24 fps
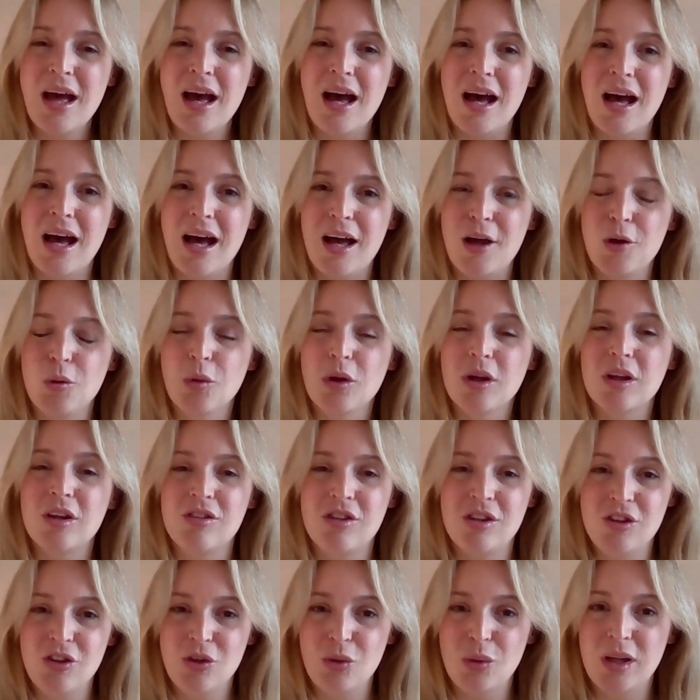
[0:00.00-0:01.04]
And we're
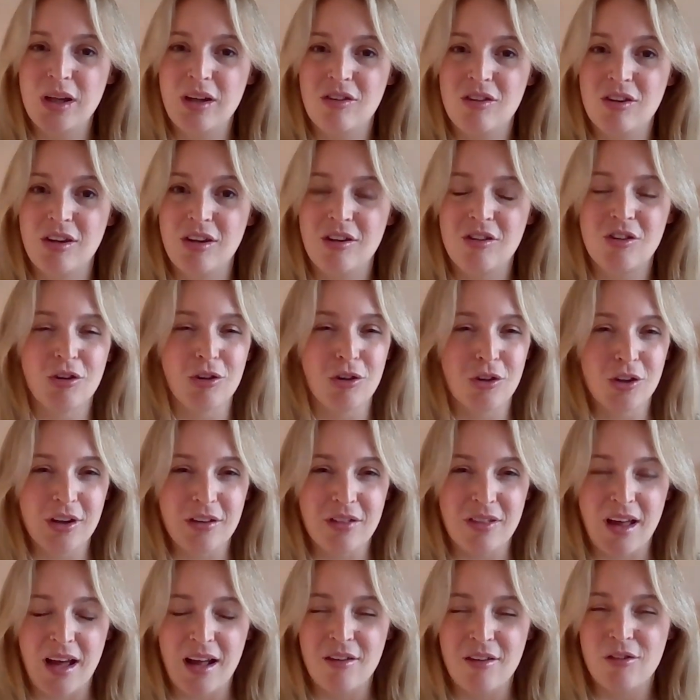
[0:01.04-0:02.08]
continuing to look
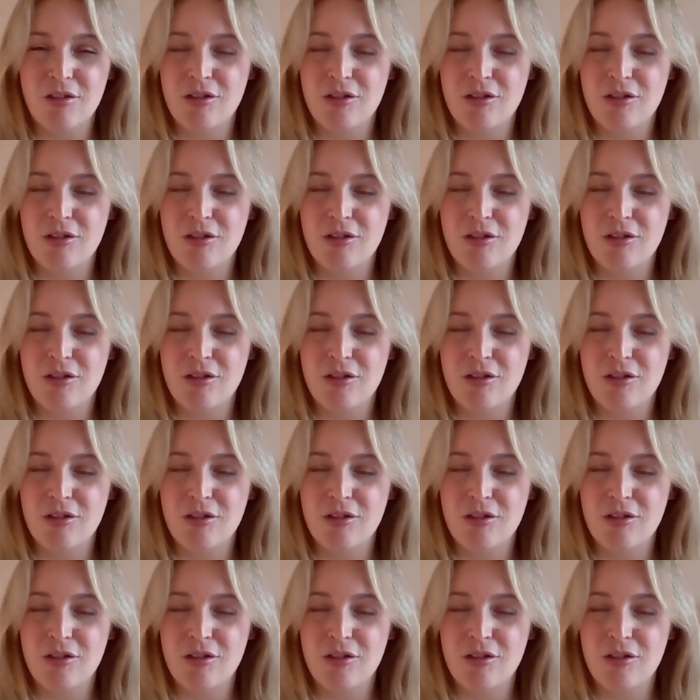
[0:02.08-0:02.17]
at that.